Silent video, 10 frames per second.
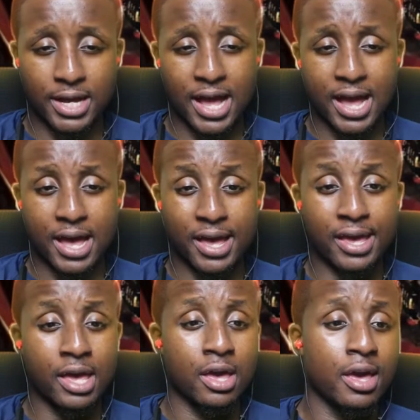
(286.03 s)

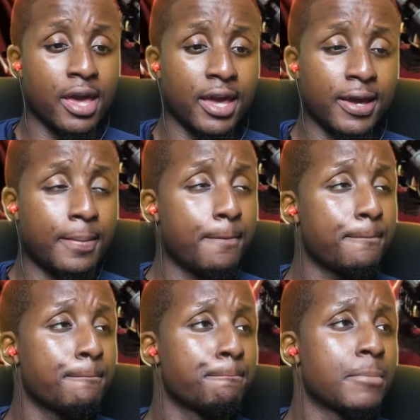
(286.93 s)
I hate
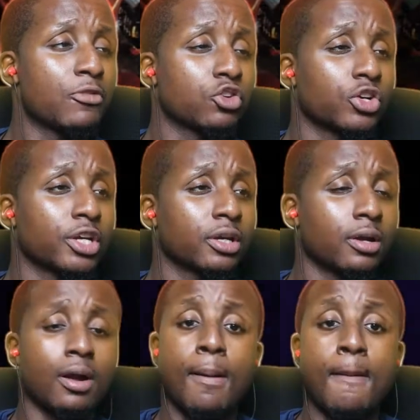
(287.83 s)

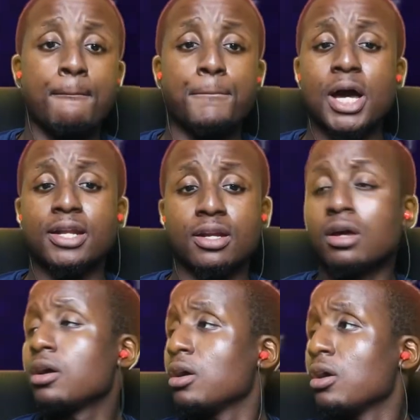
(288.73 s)
buffering, but
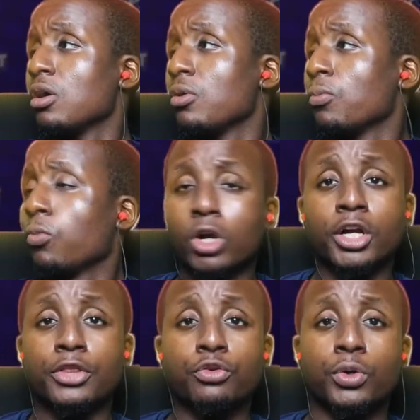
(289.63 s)
we're
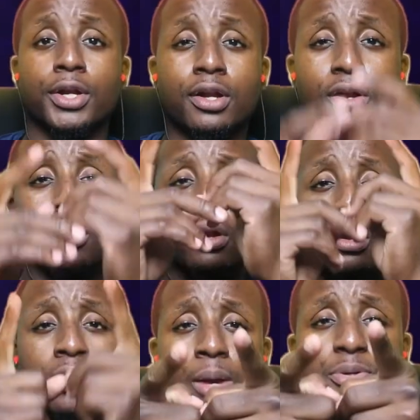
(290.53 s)
gonna get through it.
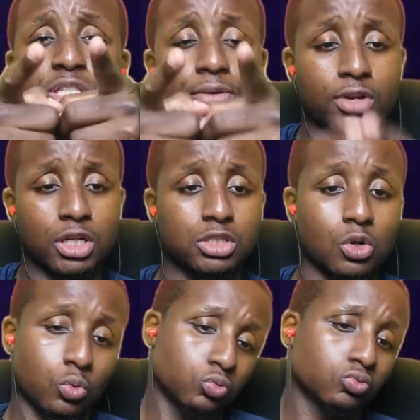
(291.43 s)
Number seven, let's
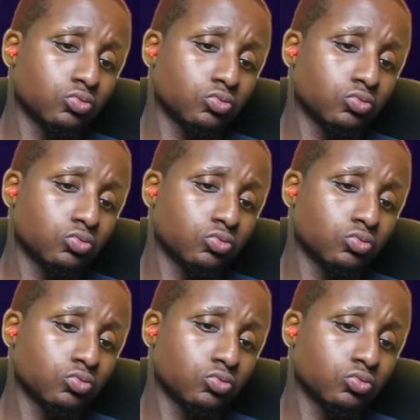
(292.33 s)
go.